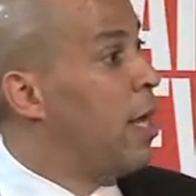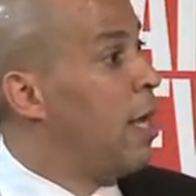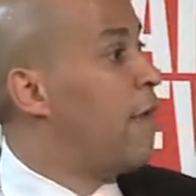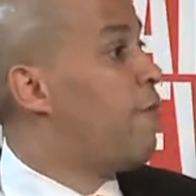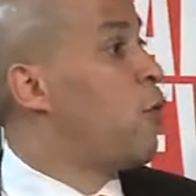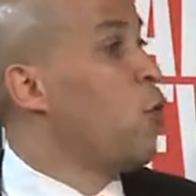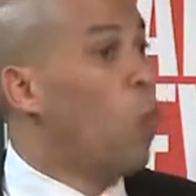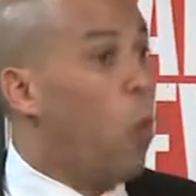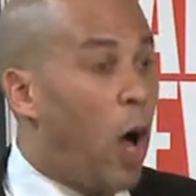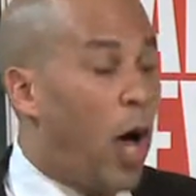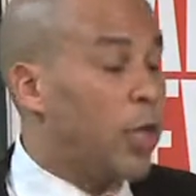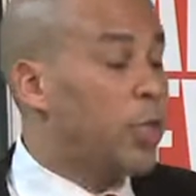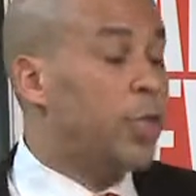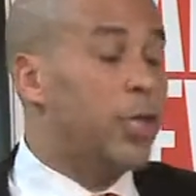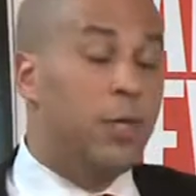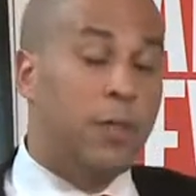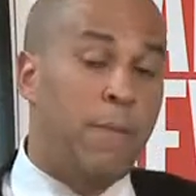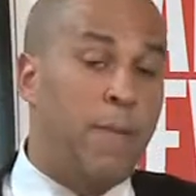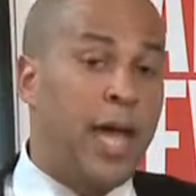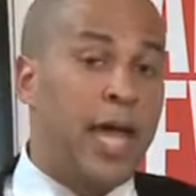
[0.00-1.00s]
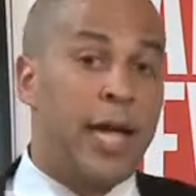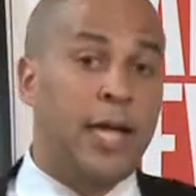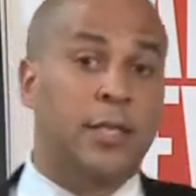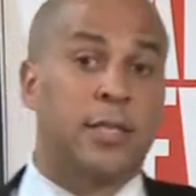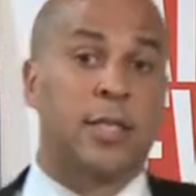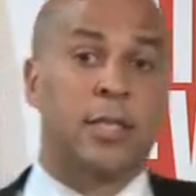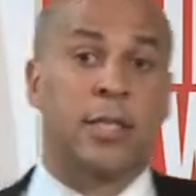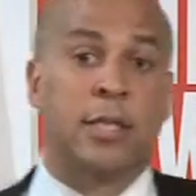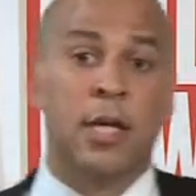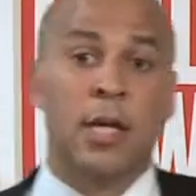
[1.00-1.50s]
If you watch the
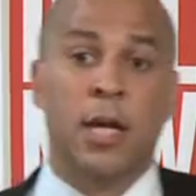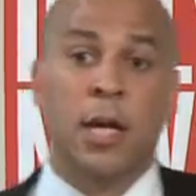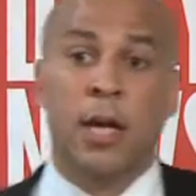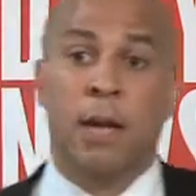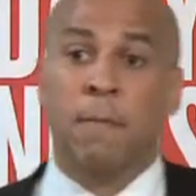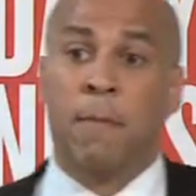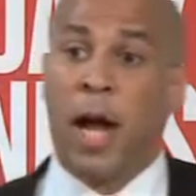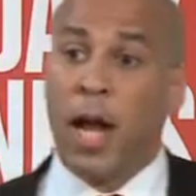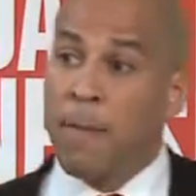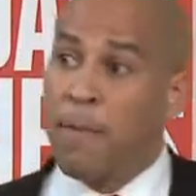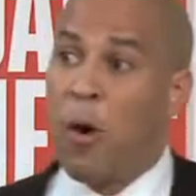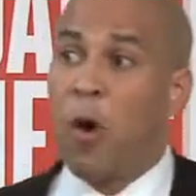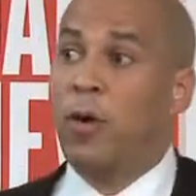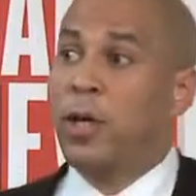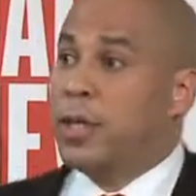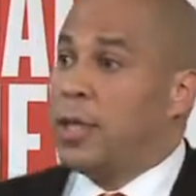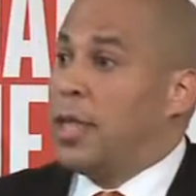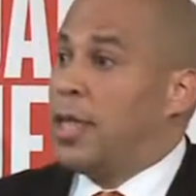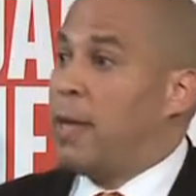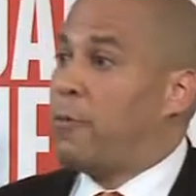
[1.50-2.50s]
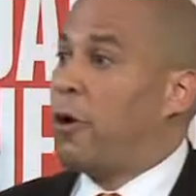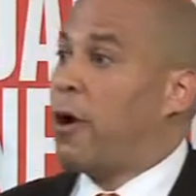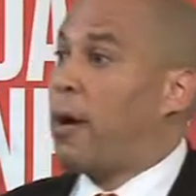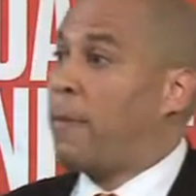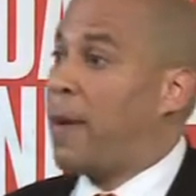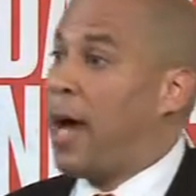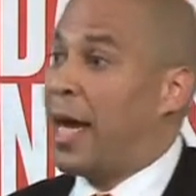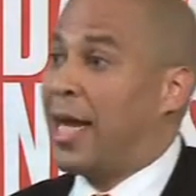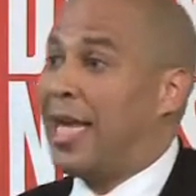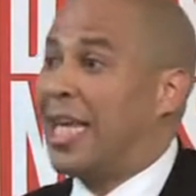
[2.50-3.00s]
debates, my opponents in the
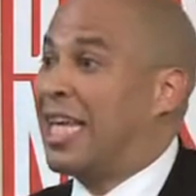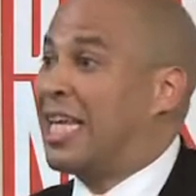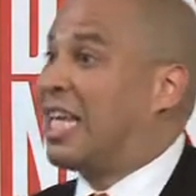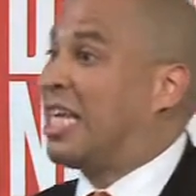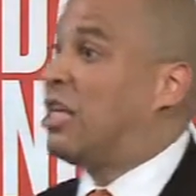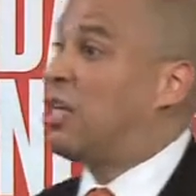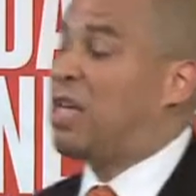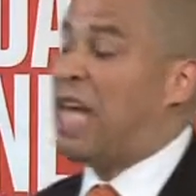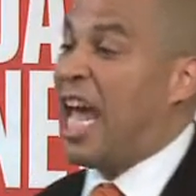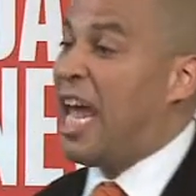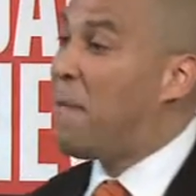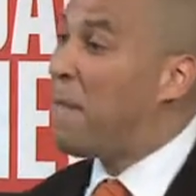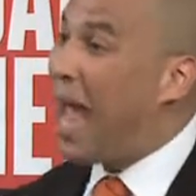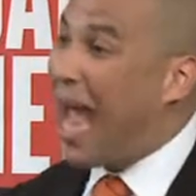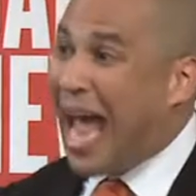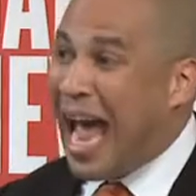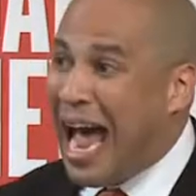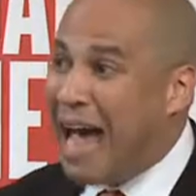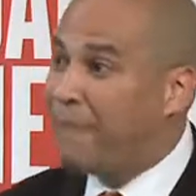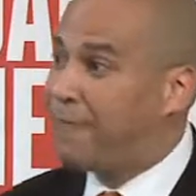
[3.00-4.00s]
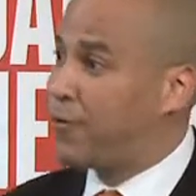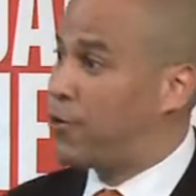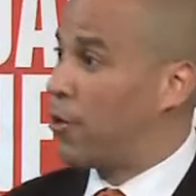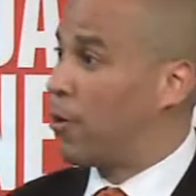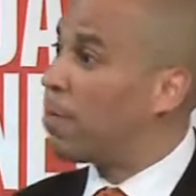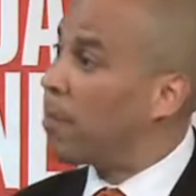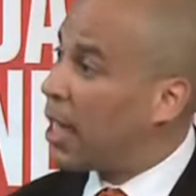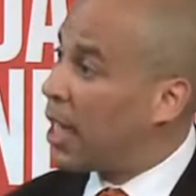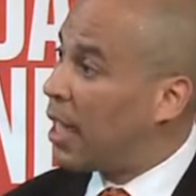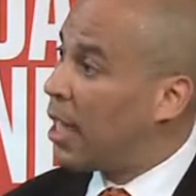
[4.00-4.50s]
Democratic Party came after
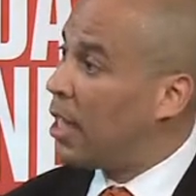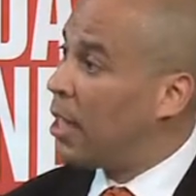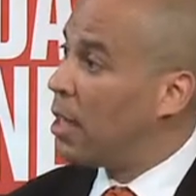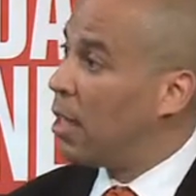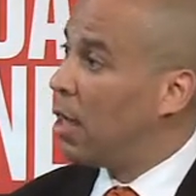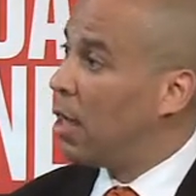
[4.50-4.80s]
me